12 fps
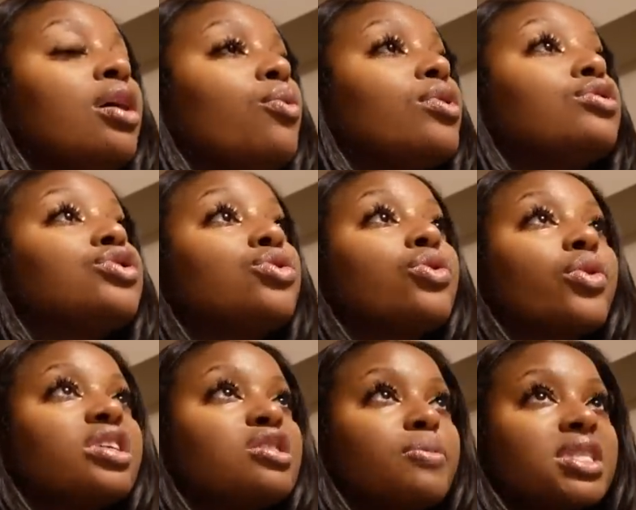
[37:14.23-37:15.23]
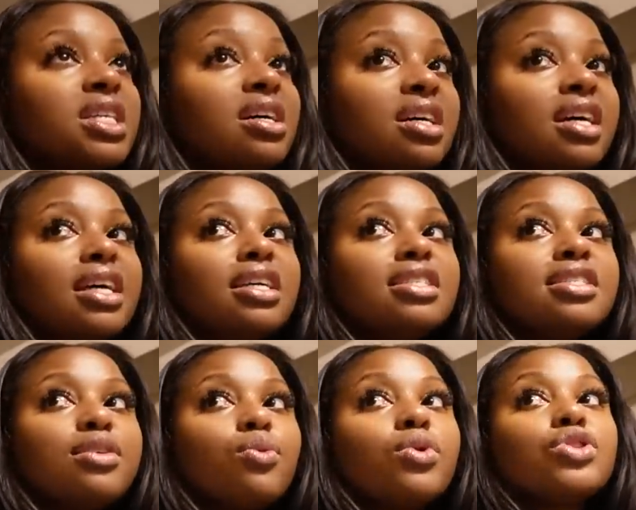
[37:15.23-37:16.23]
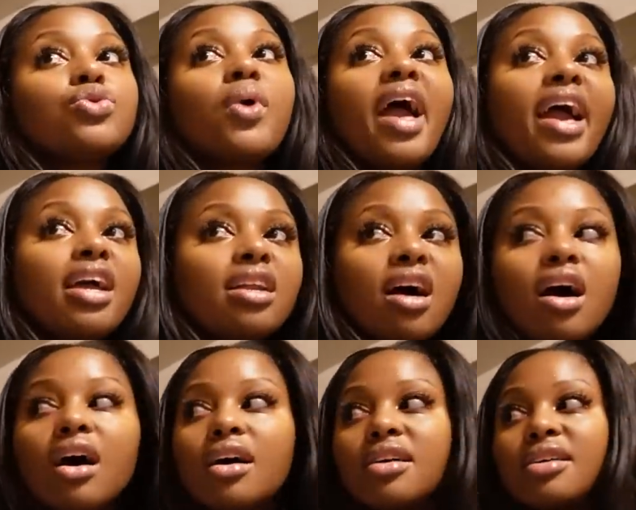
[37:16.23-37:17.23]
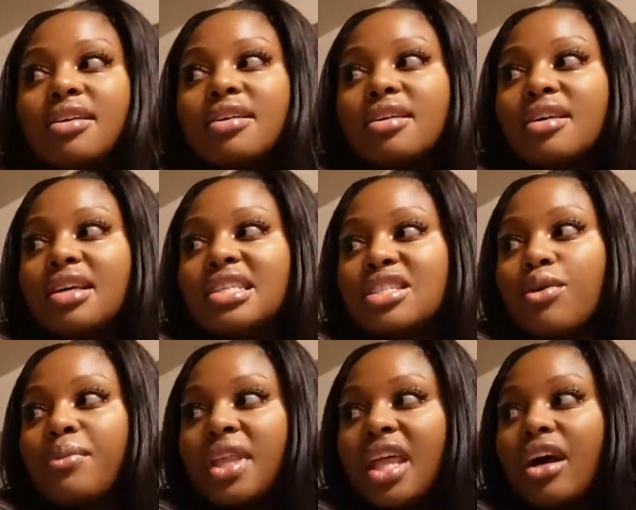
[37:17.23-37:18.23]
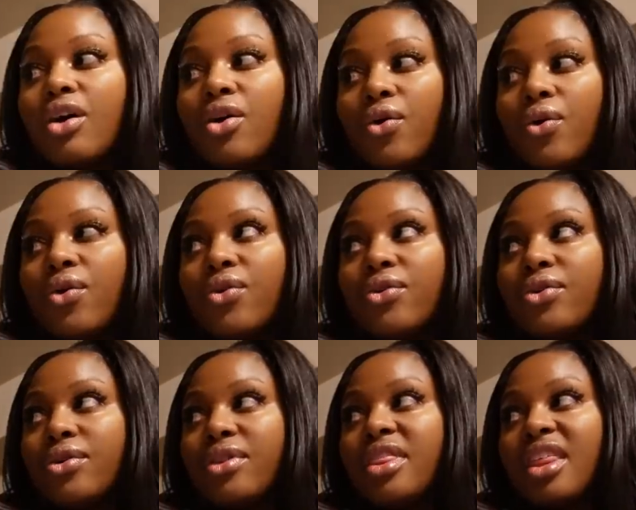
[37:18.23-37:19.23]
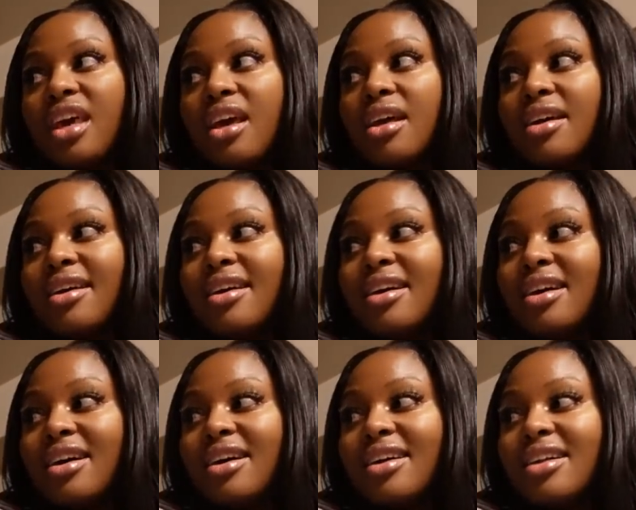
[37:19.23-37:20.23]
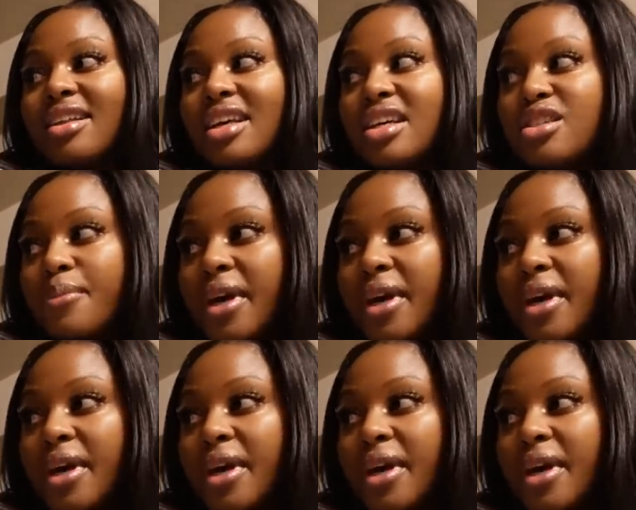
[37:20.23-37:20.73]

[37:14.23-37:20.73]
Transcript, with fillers: We'll do Christmas cookies. We'll do eggnog. It's going to be like a whole thing. Mom, yes,